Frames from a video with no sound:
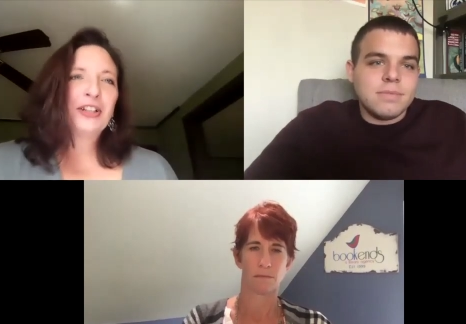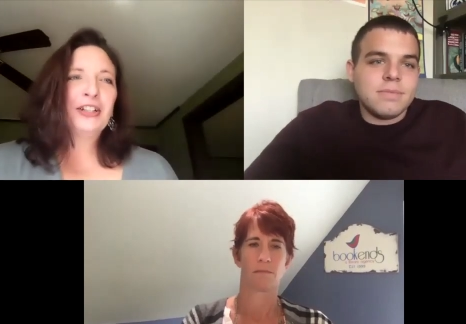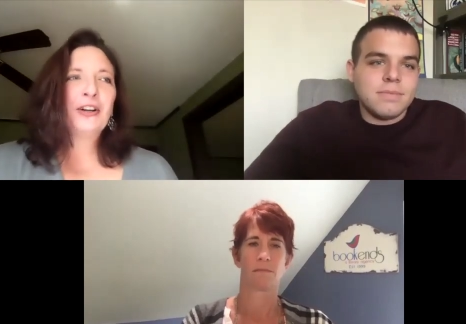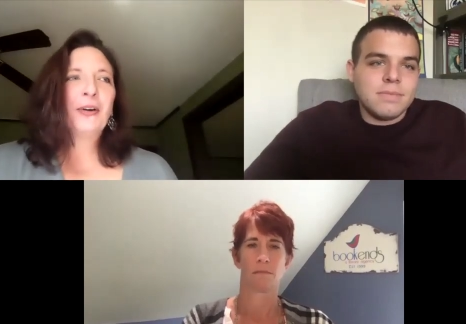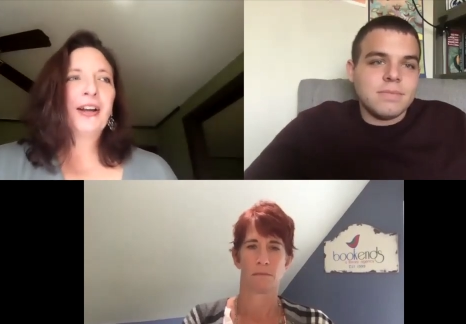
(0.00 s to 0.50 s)
Speaker 1: You
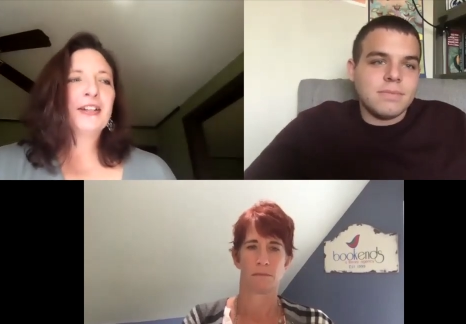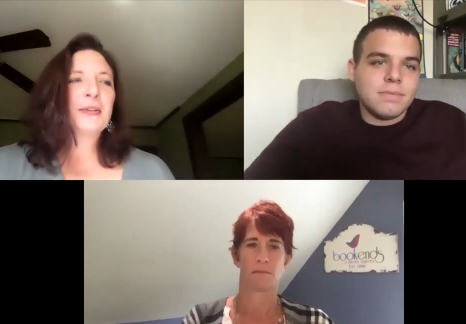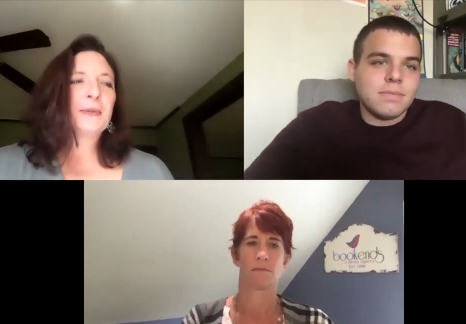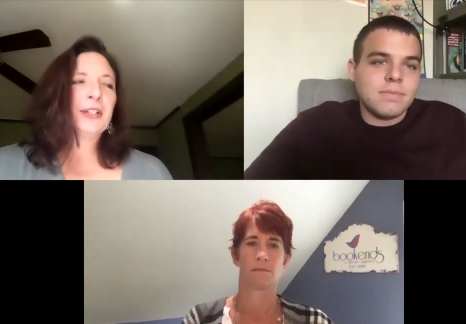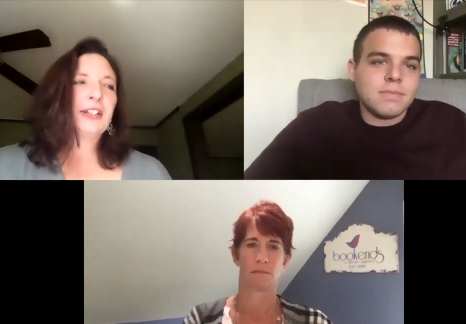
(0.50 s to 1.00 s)
know, I got to
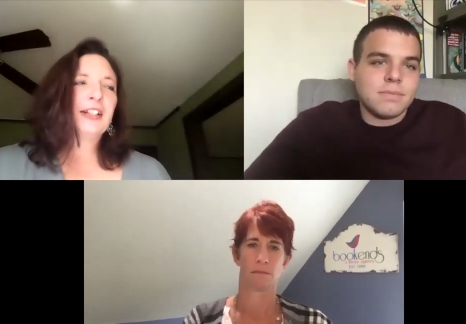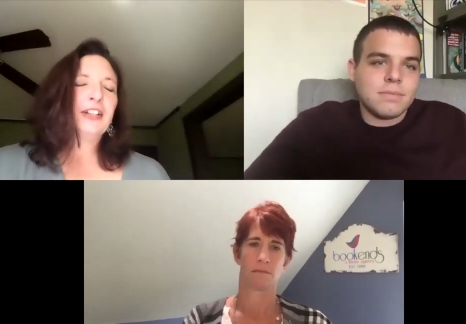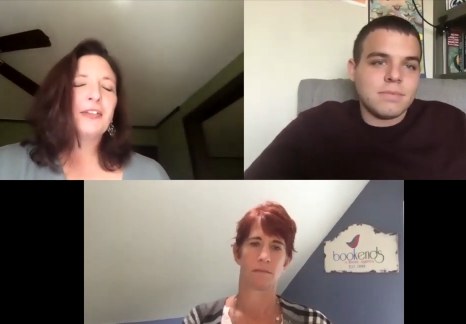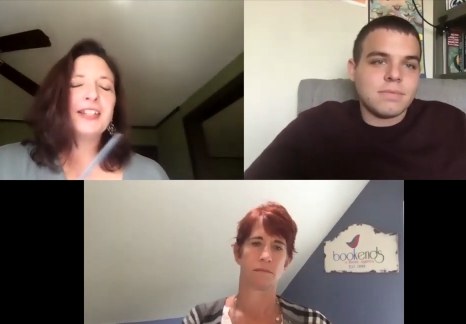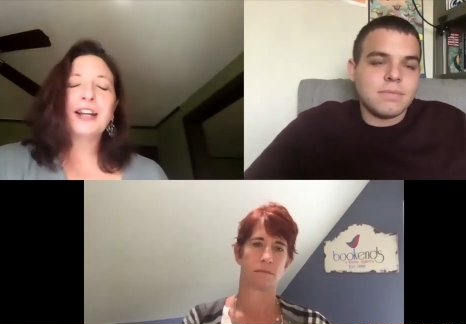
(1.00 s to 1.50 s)
work, you know,
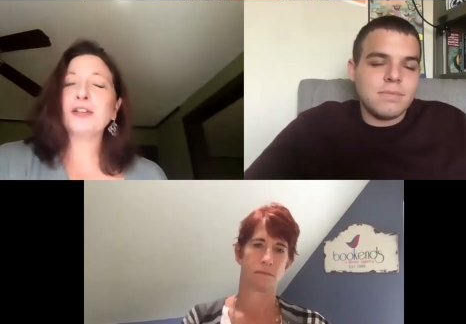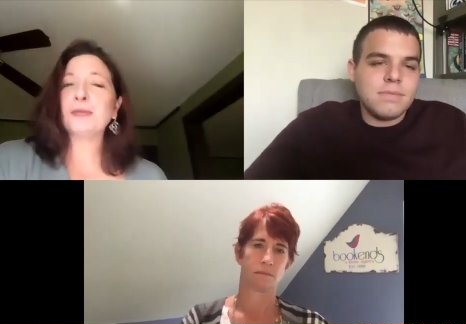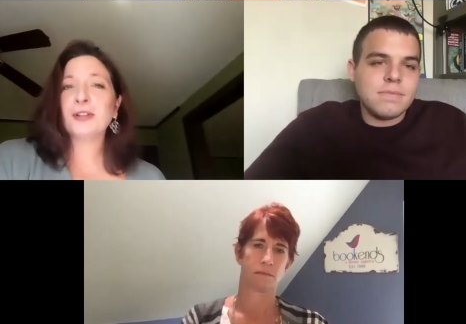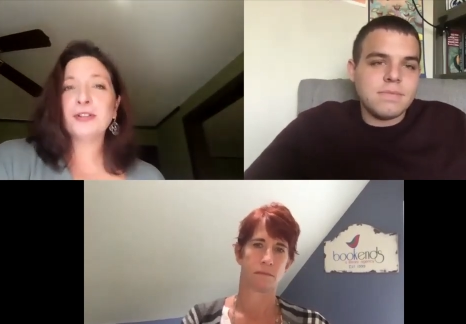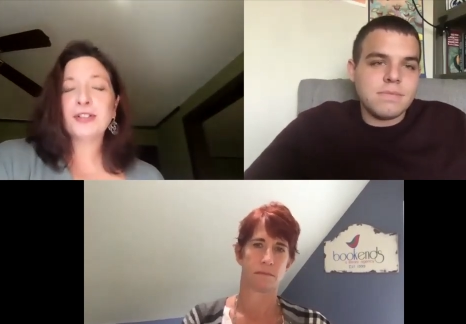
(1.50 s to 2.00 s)
the techno
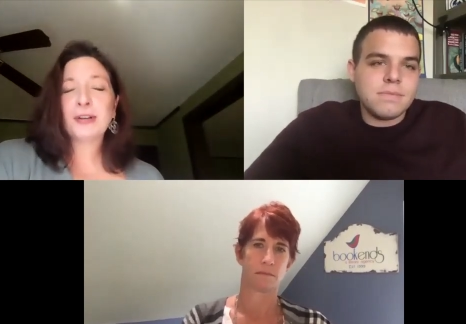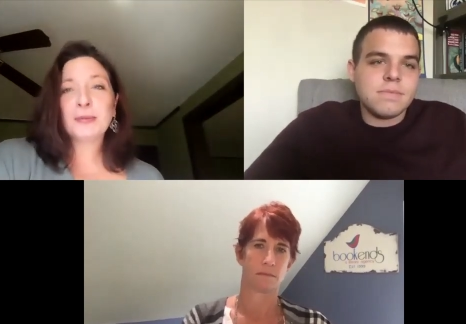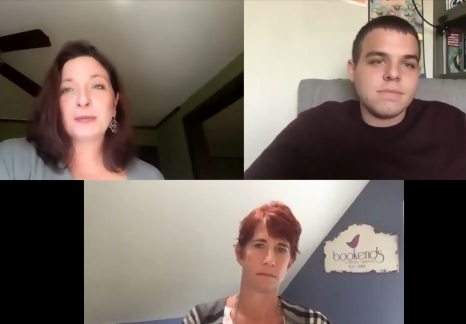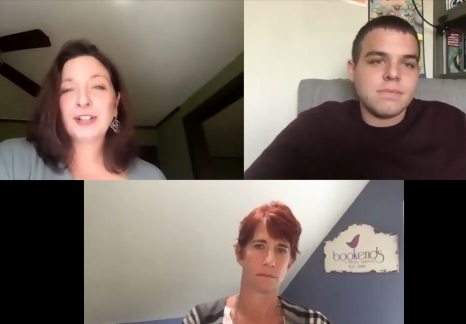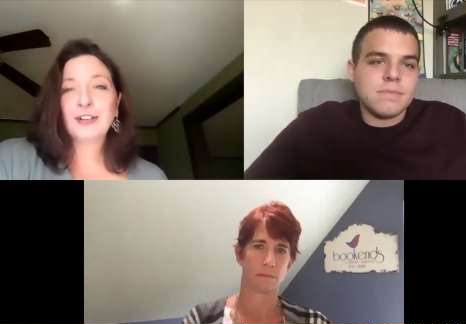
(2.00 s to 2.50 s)
thrillers I was
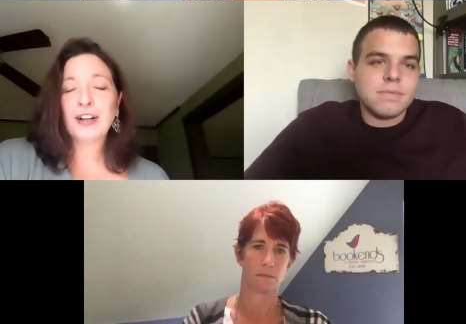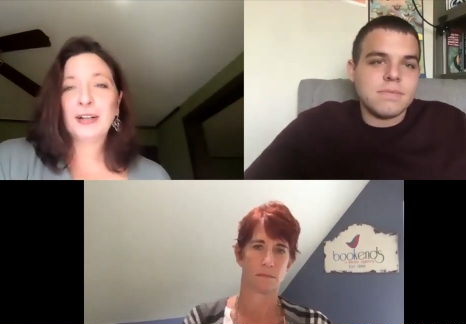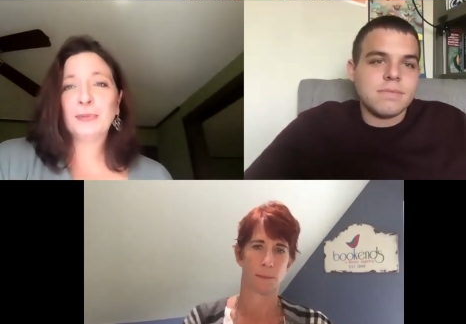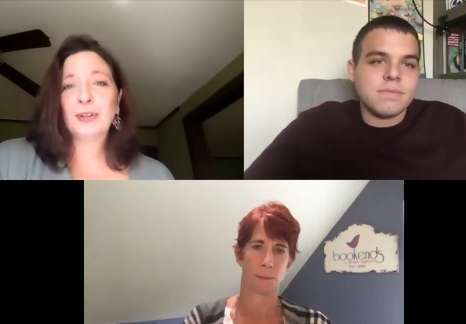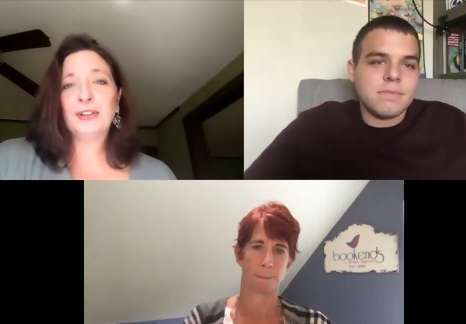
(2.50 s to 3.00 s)
working
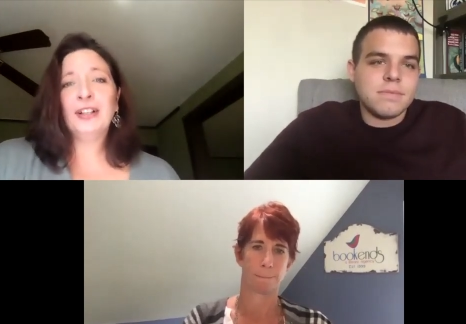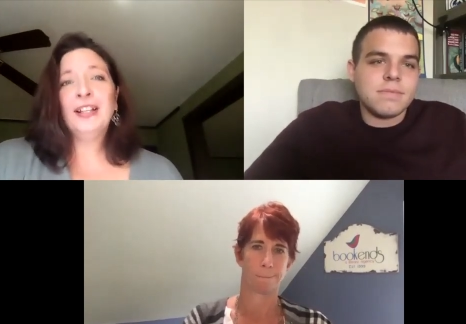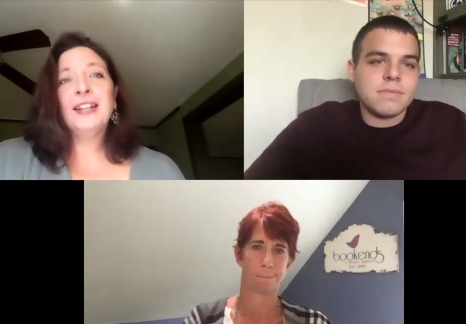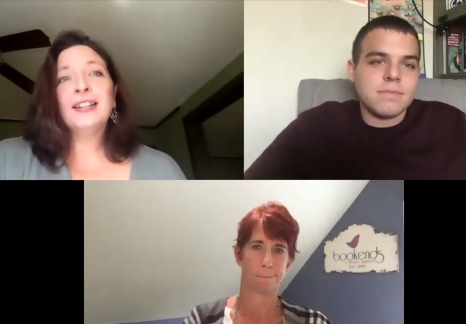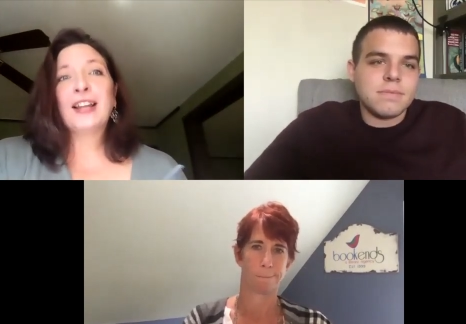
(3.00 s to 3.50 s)
on were
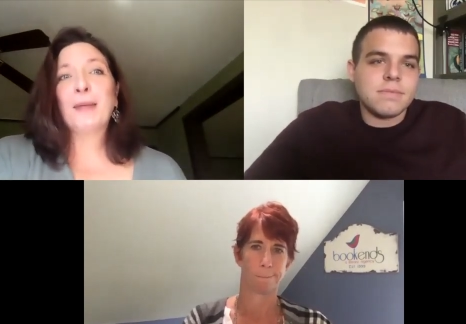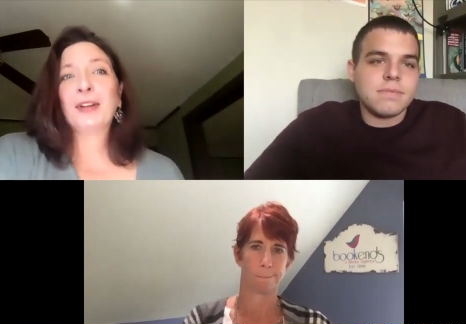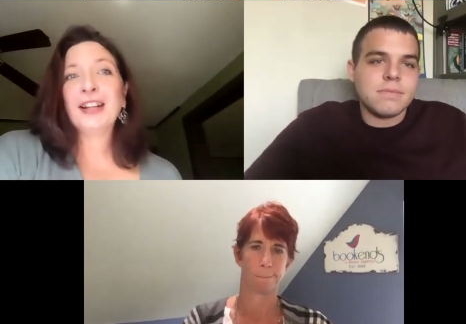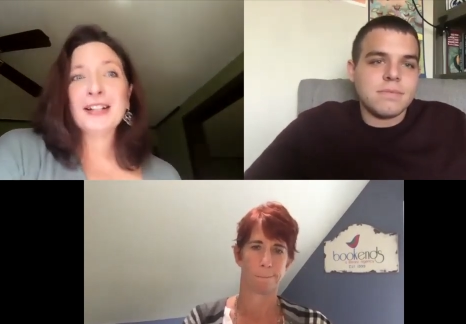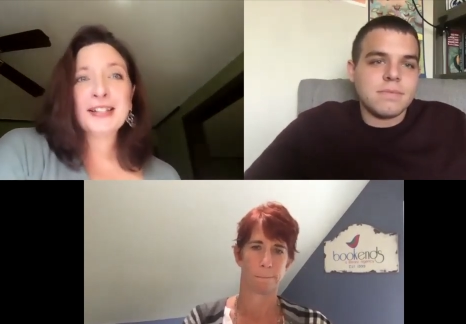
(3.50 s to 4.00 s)
Tom
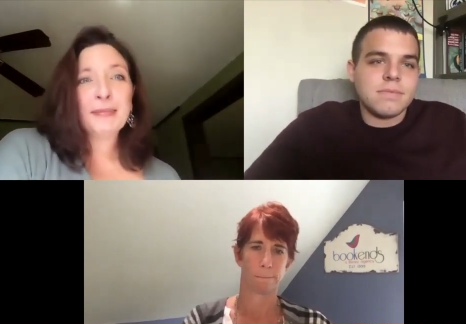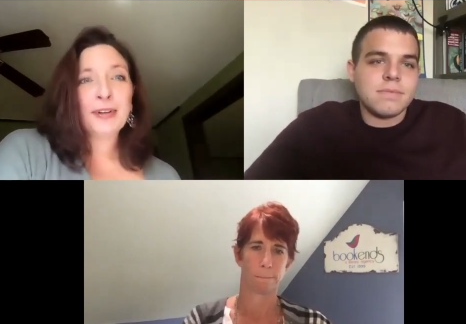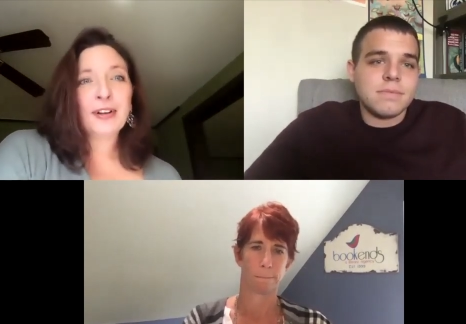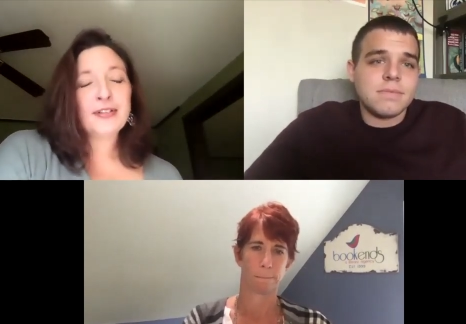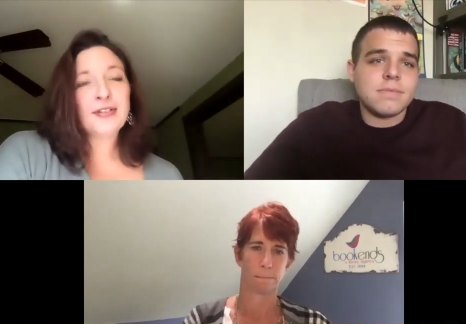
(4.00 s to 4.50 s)
Clancy
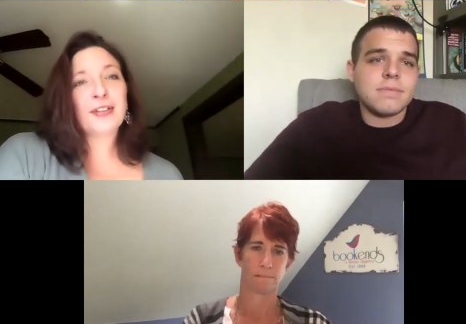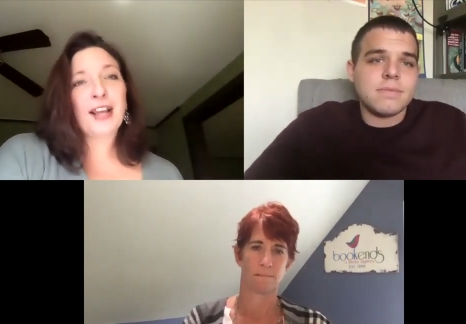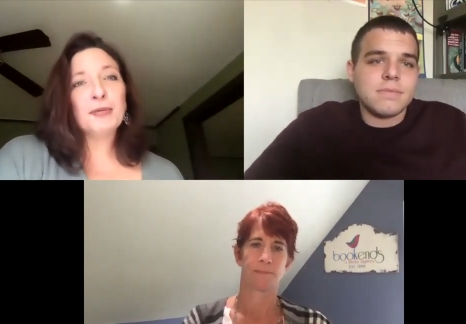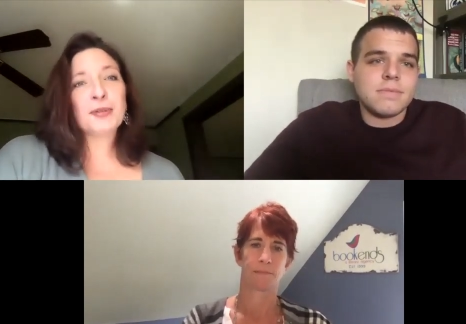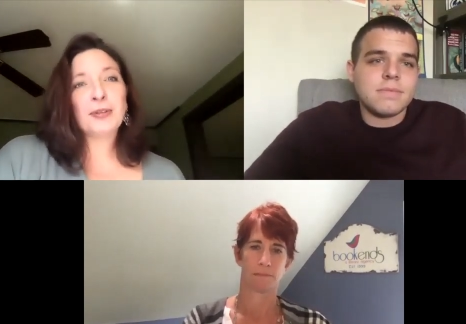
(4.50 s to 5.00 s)
books, so that
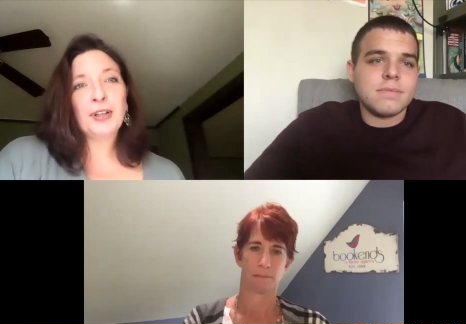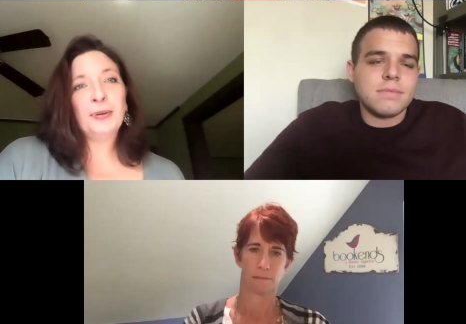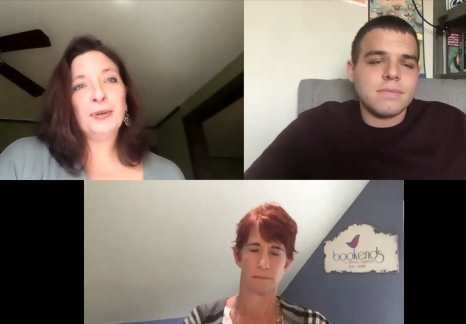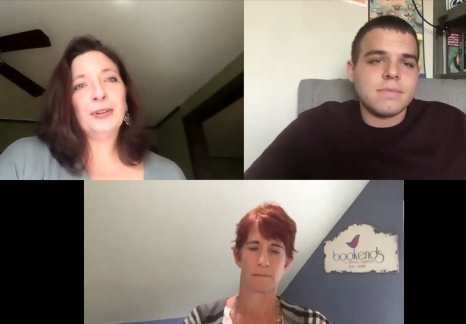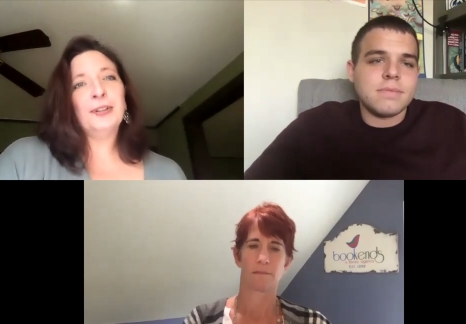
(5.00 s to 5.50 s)
was really
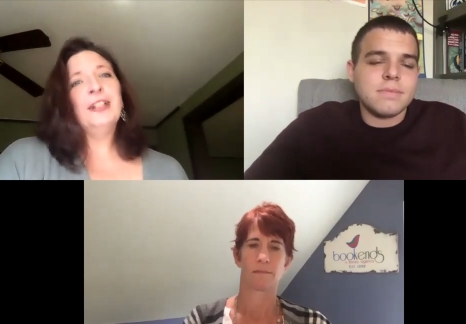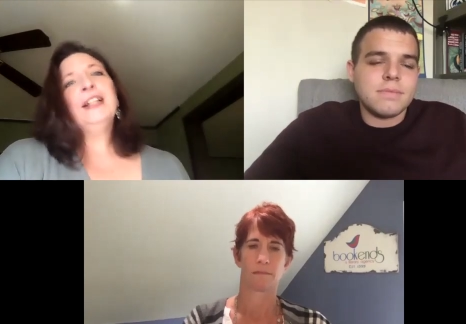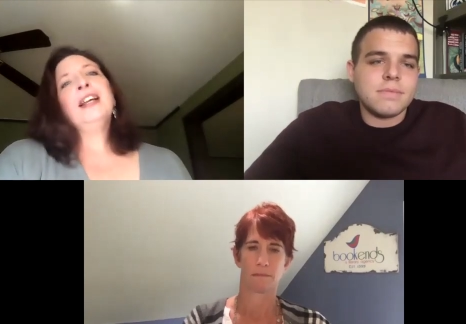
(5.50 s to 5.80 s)
cool.